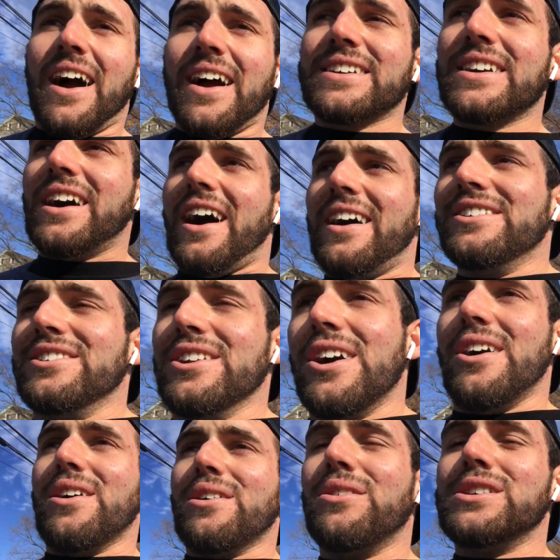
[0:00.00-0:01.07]
I, get, I don't
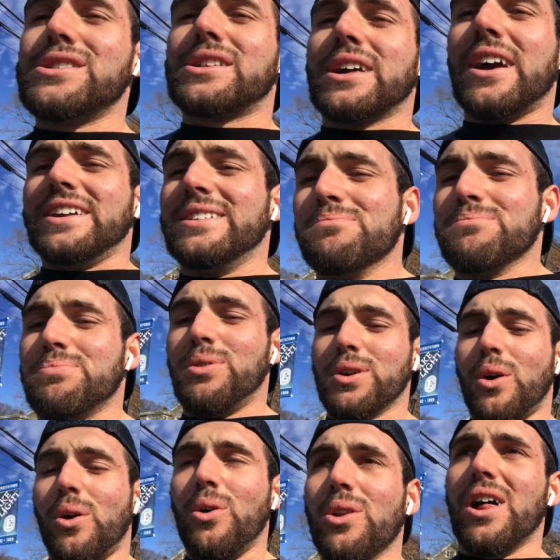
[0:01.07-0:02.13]
know, I don't want to say I didn't put
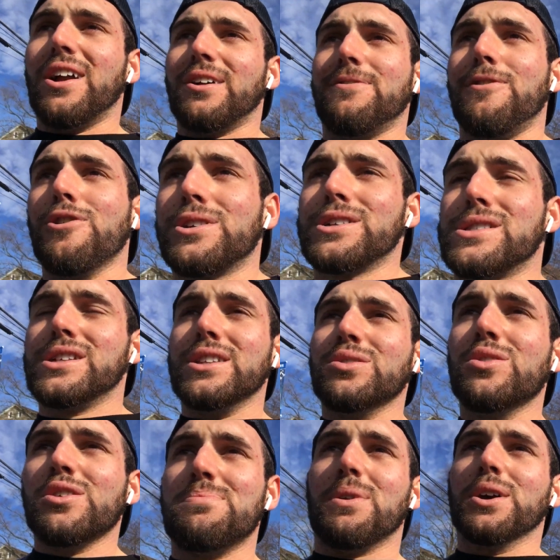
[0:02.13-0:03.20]
a whole lot of focus
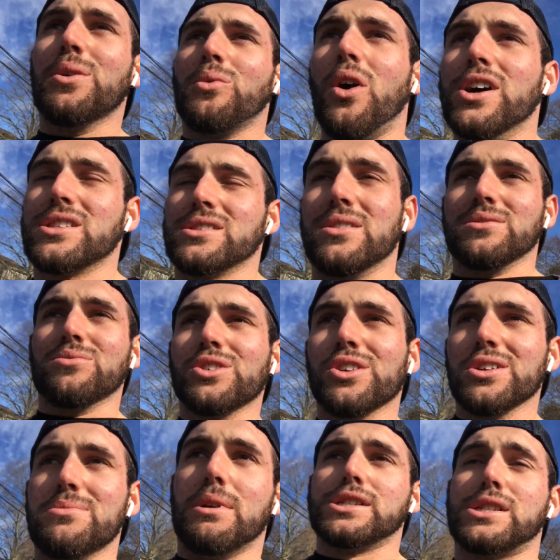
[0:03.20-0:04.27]
into it, but it wasn't
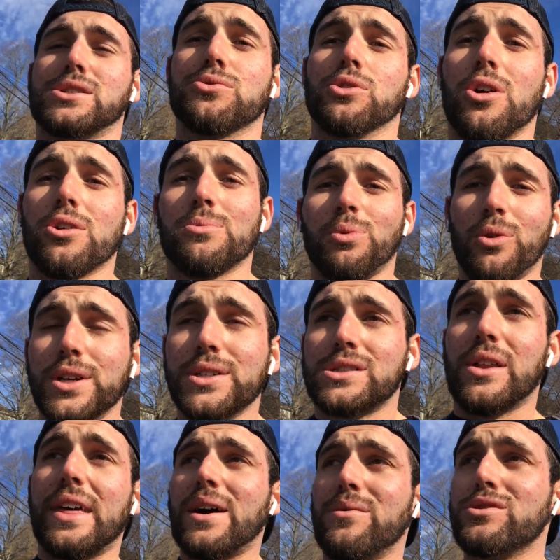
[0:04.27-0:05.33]
really my strong point,
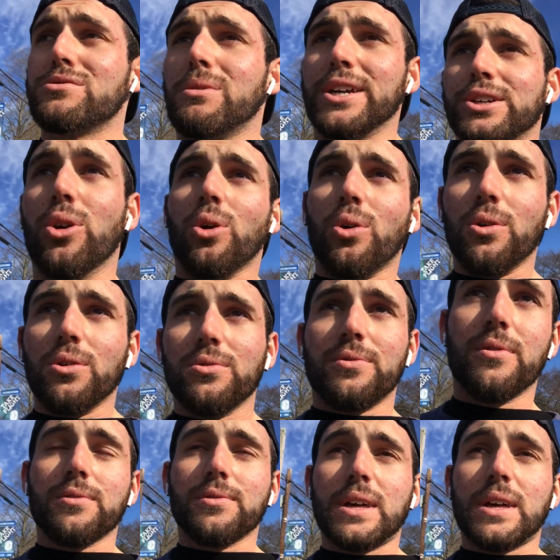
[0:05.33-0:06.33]
so that was my goal.